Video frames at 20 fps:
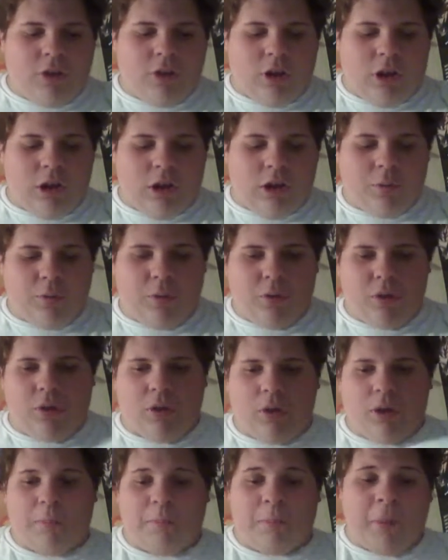
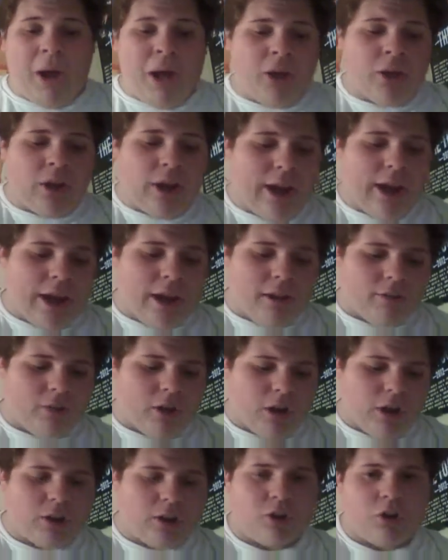Going 1.5 miles
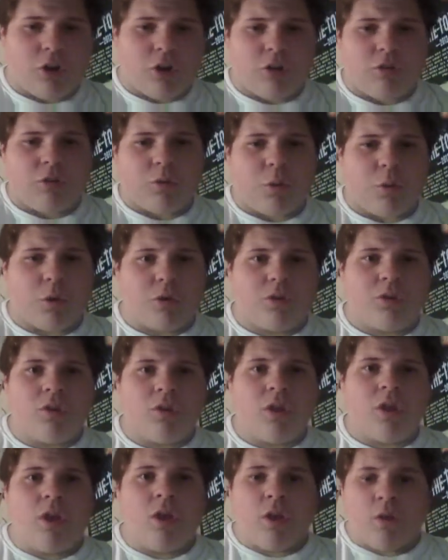on the turf course.
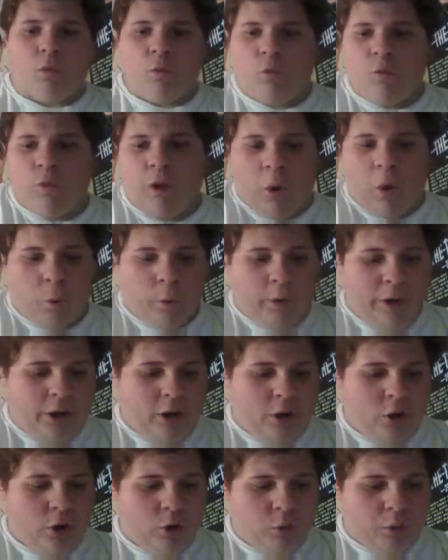Very
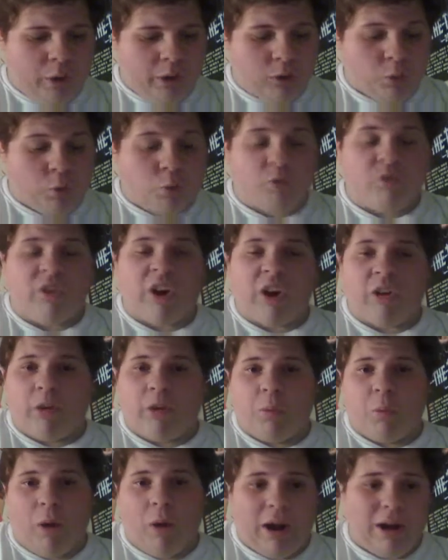good race,
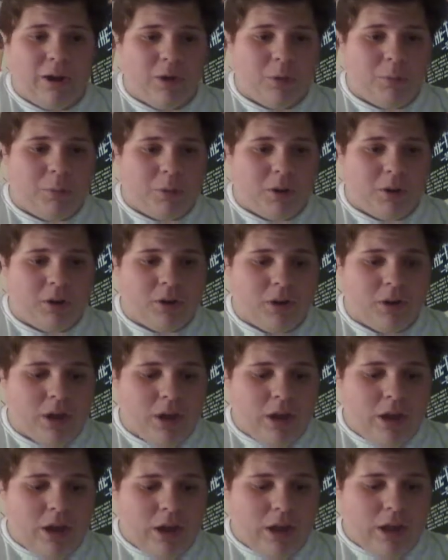very wide open.
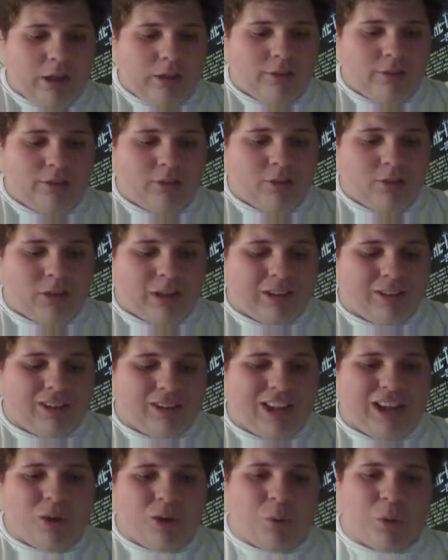
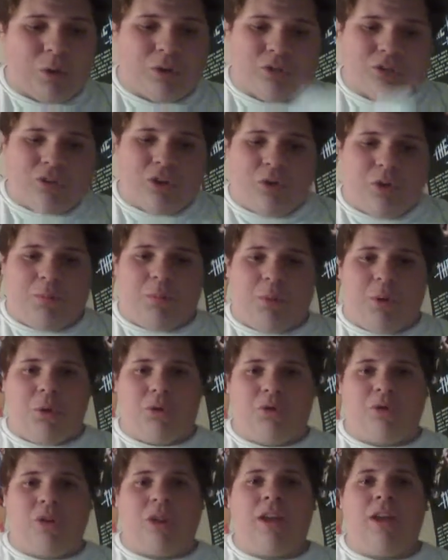16 horses going to
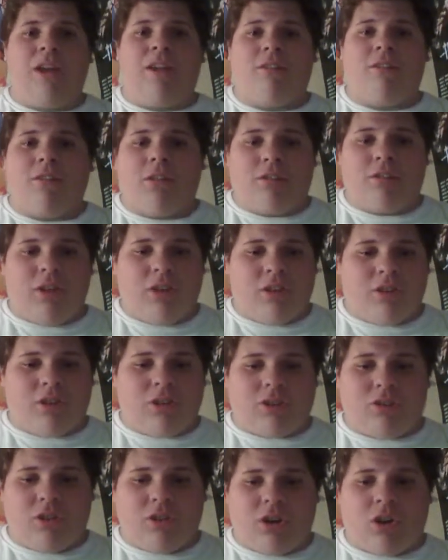post, 15,
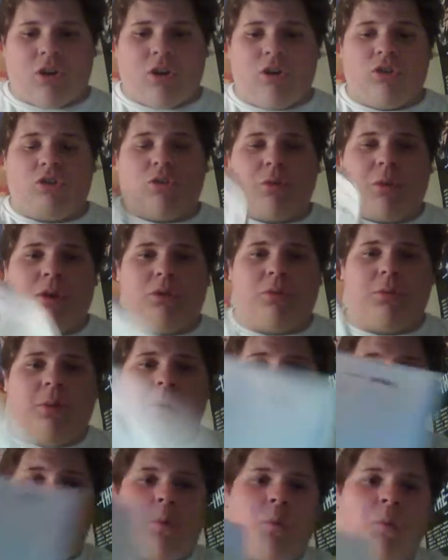16 all, as well
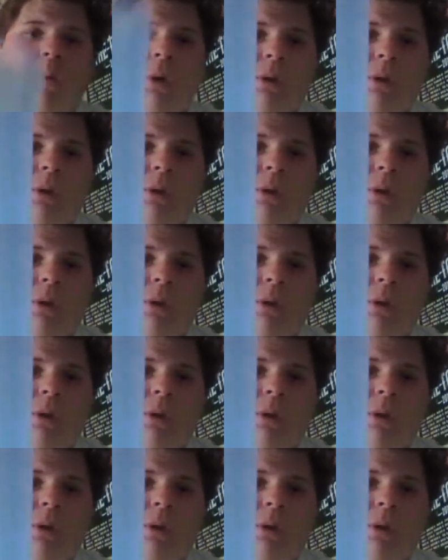as